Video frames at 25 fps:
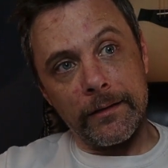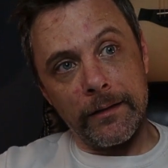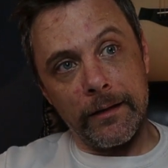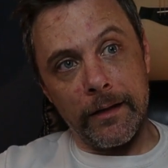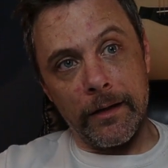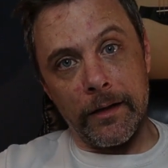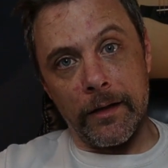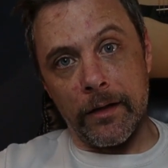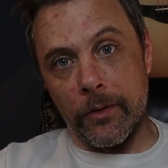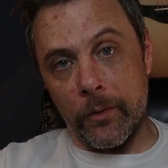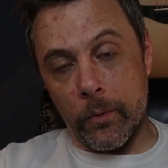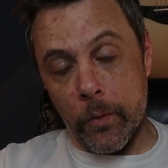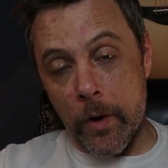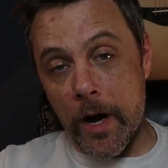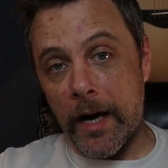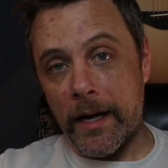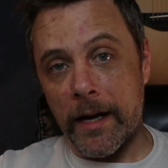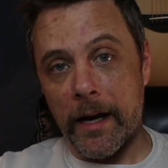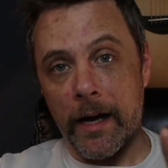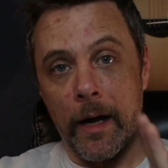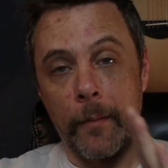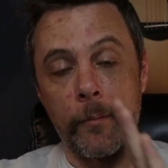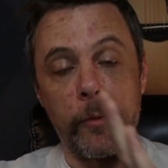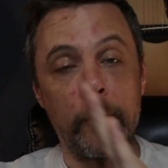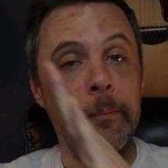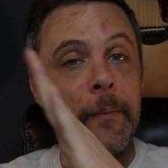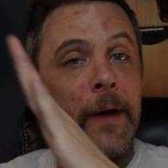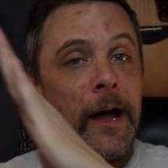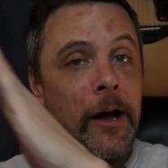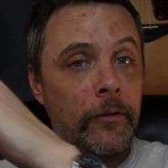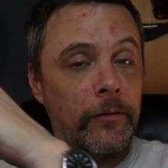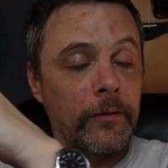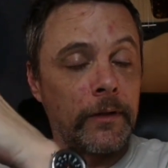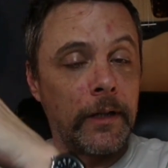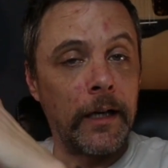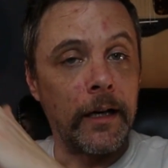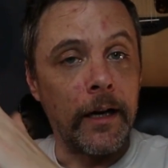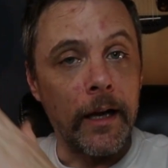walking up a
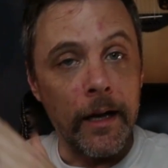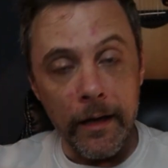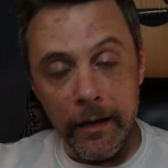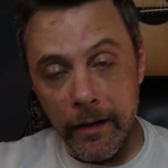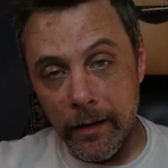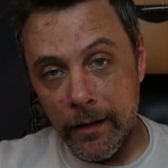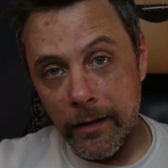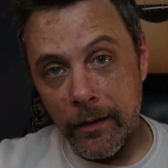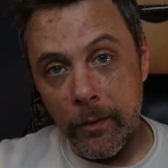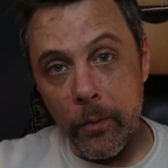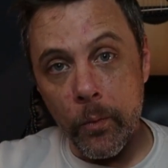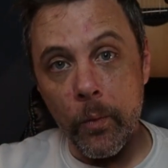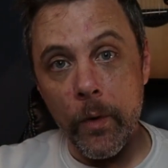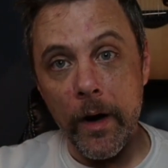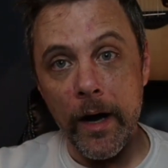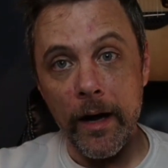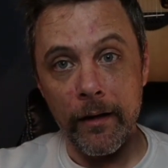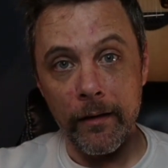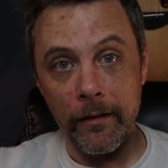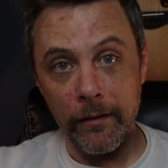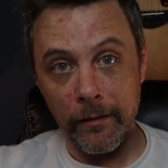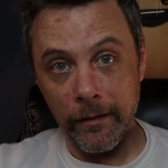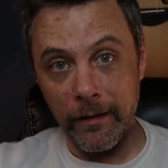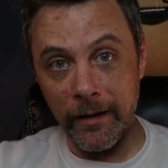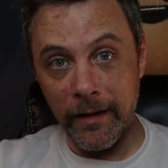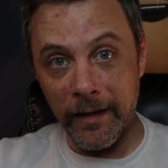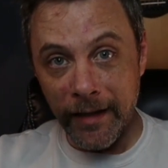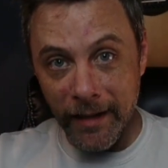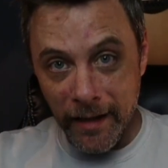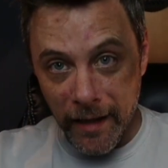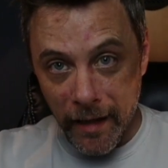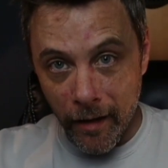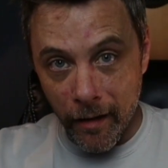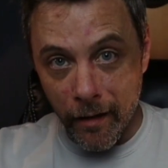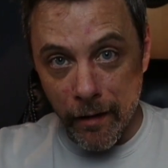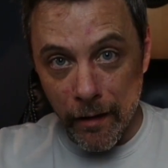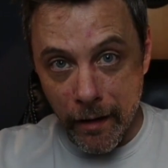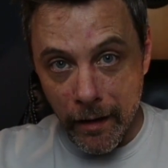mountain while
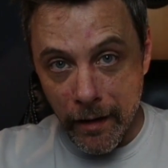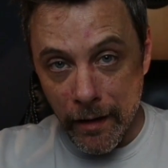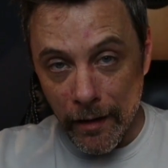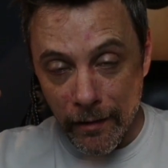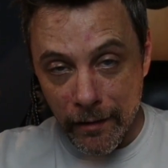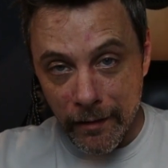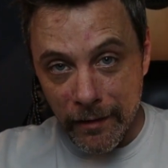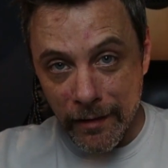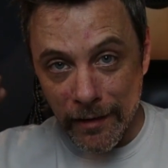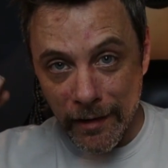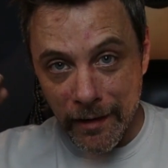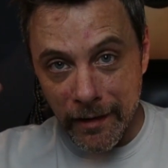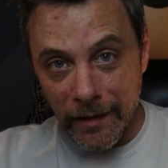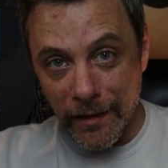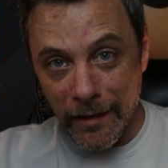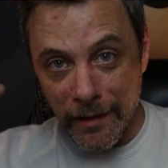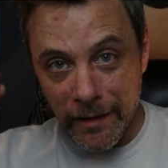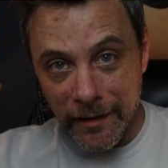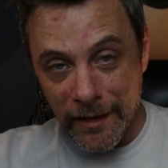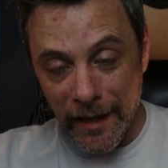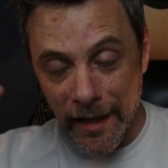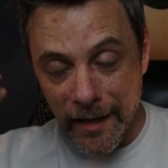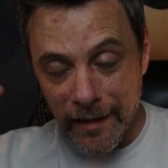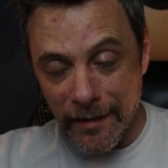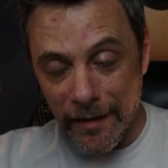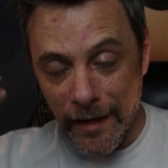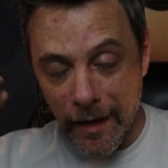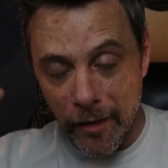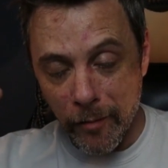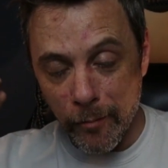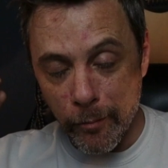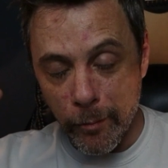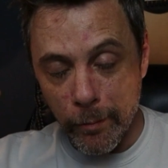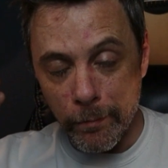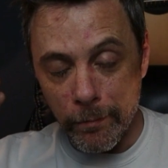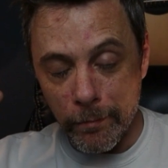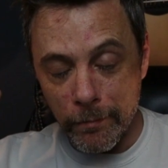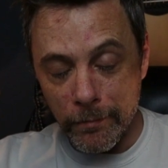carrying a
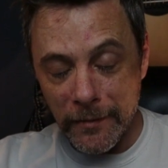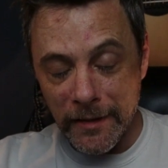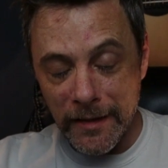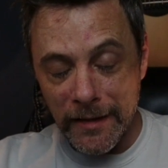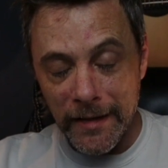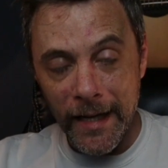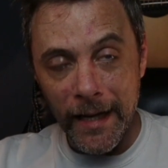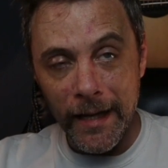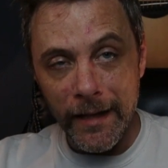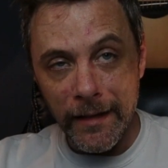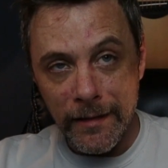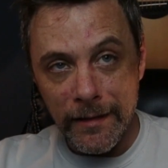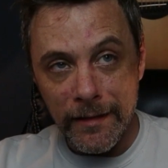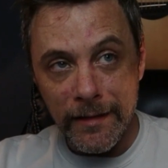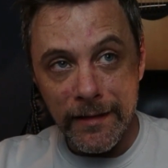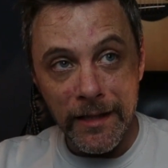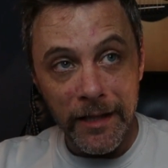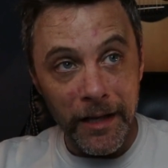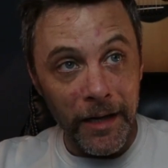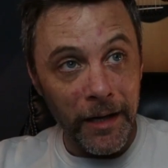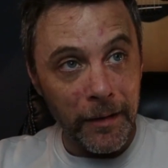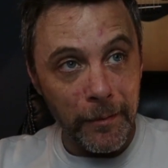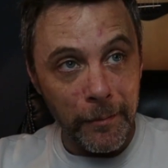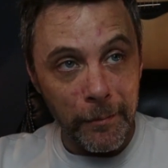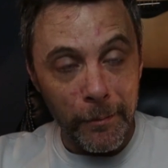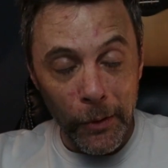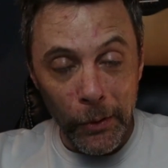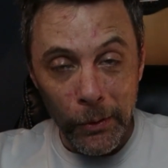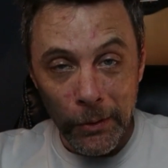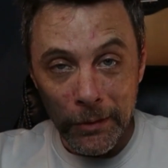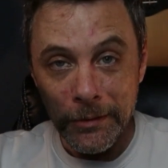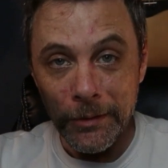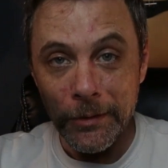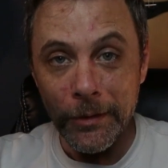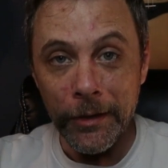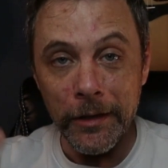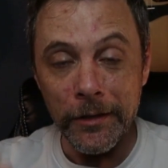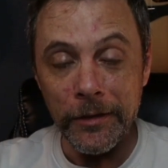10-ton
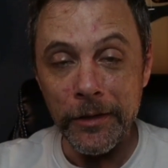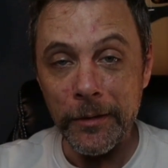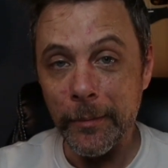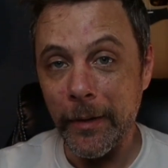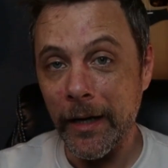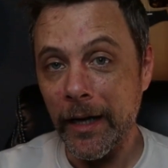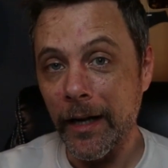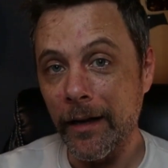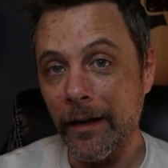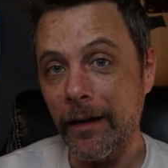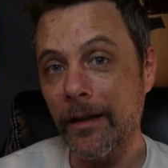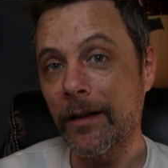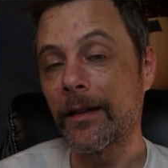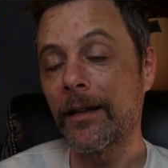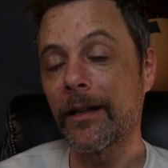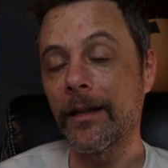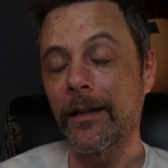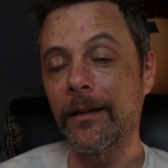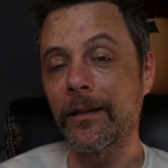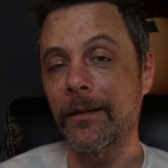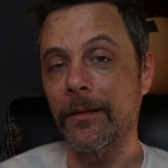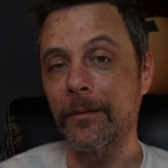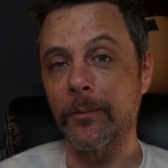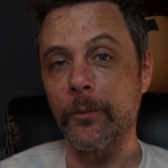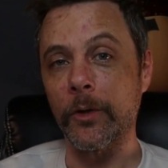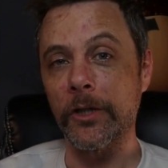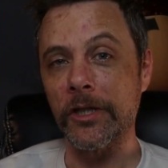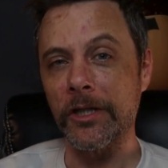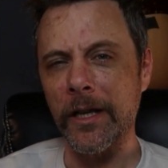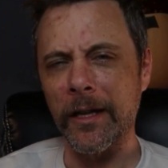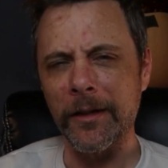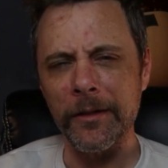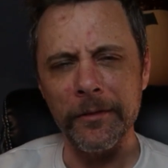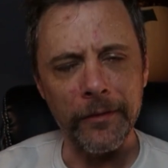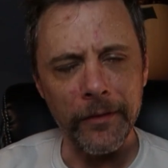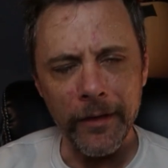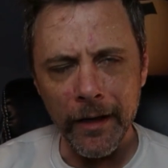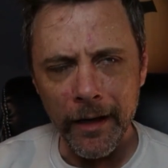boulder on your back, which I
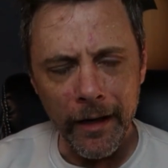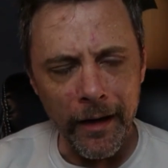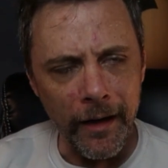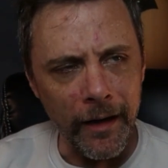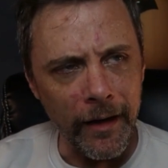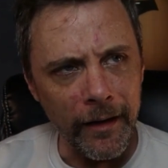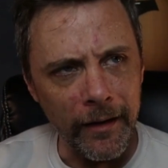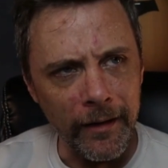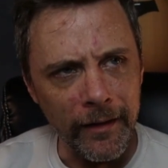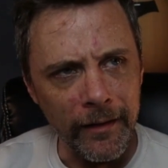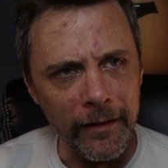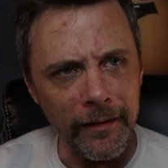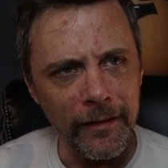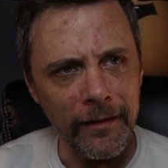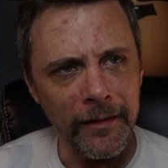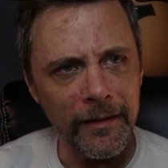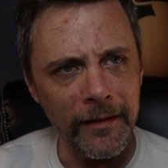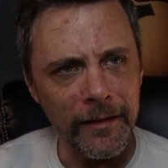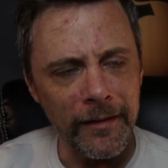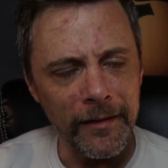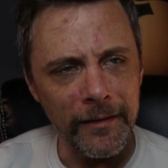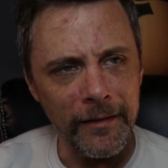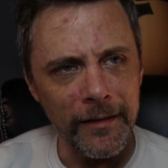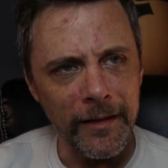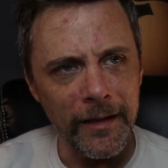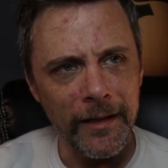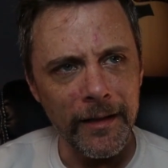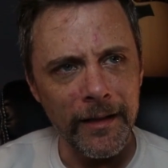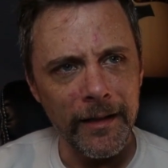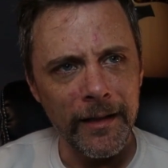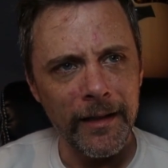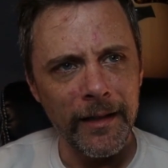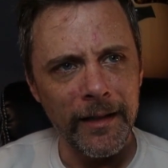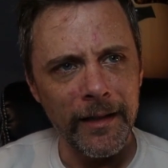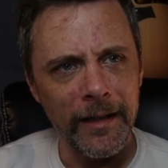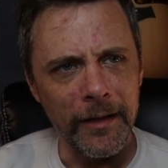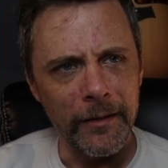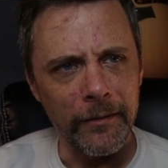don't think I
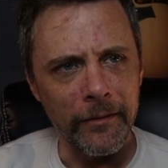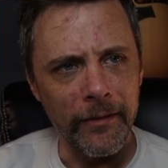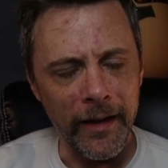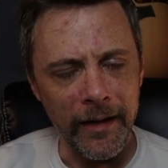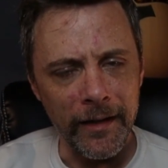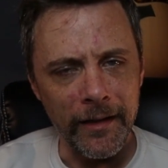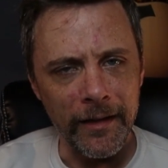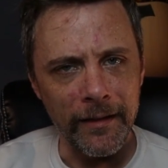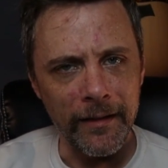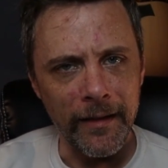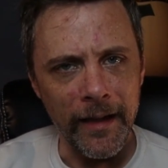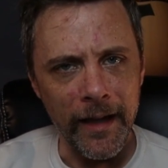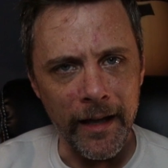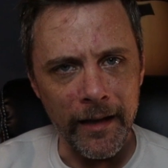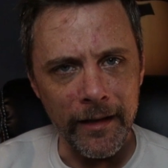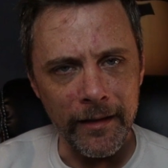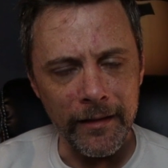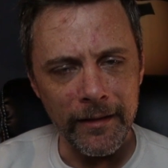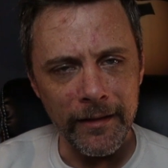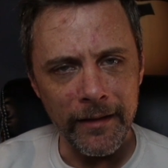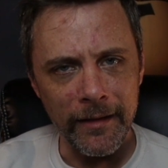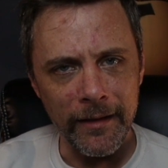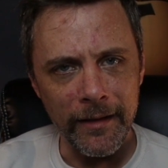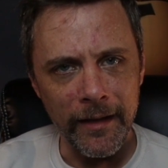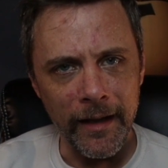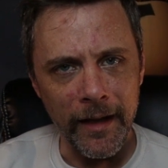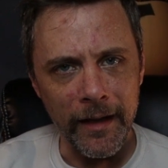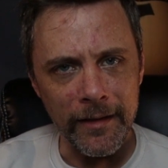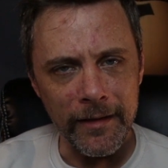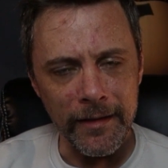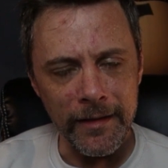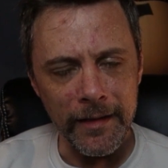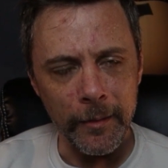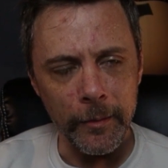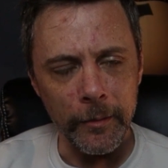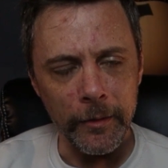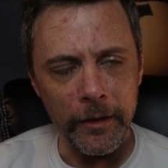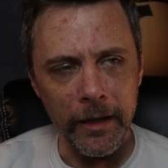invented that
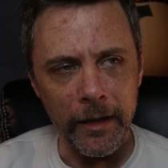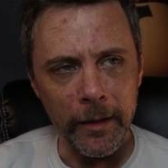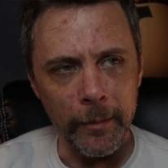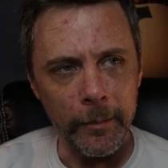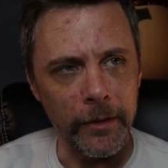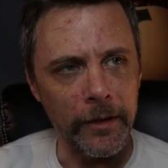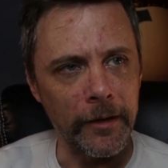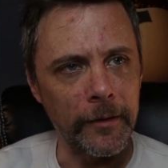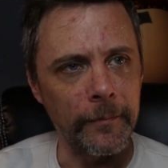simile,